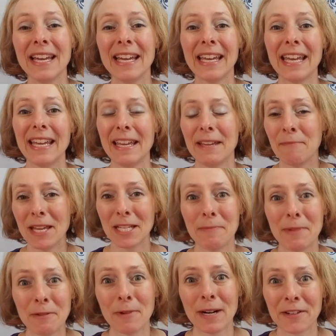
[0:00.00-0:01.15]
it makes me
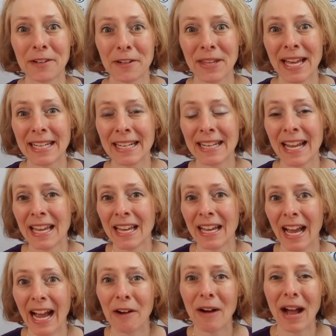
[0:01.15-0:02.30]
wonder then,
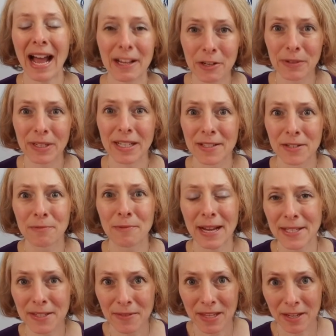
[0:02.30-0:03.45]
how accurate is the
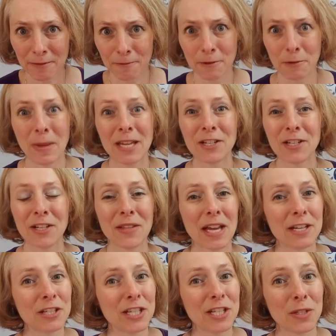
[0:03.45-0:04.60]
rest of the information that
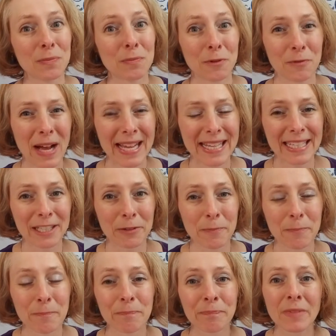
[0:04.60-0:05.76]
she's providing?
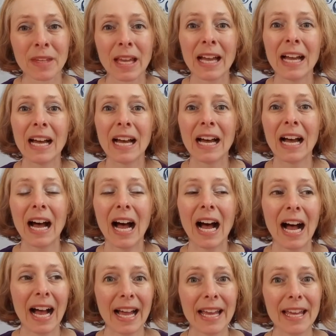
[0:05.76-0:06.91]

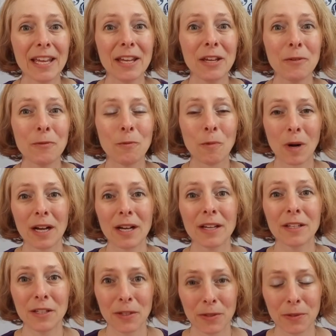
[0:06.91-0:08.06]
I want
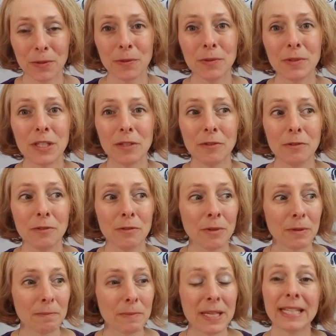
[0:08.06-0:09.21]
you to
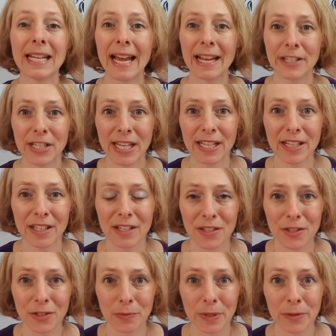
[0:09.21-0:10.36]
be an educated
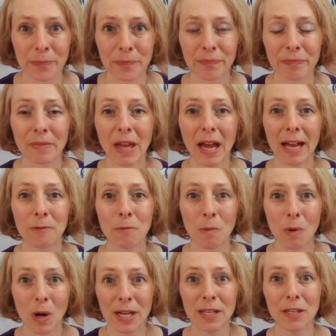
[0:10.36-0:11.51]
consumer. I
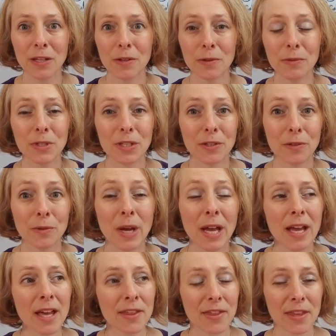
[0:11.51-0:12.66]
want you to
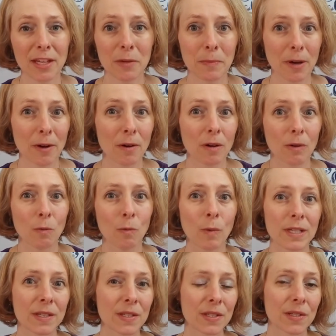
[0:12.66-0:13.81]
think about what
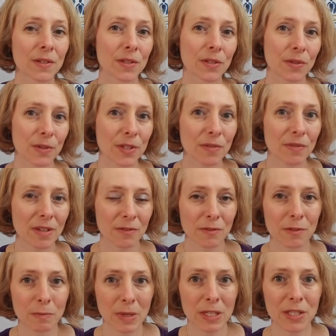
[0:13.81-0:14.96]
is the source of the
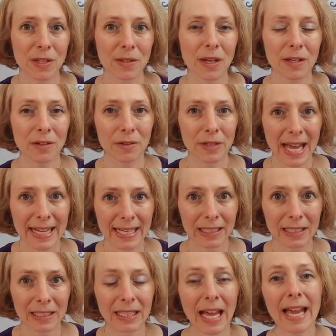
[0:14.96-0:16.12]
information that you're
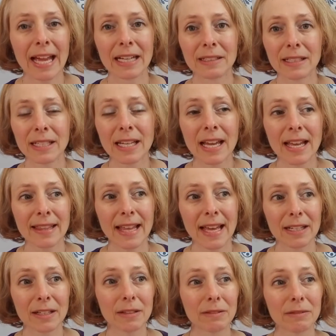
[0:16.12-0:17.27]
getting, and
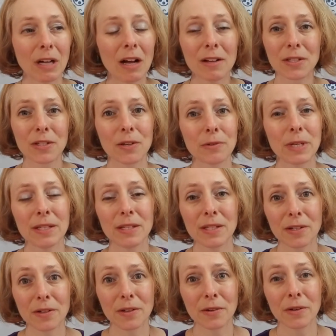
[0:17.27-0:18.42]
then also
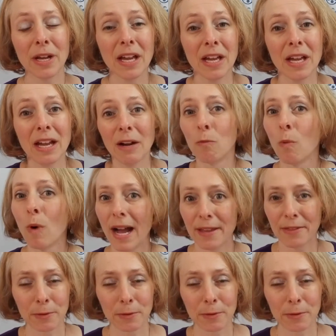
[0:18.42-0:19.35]
consider why they're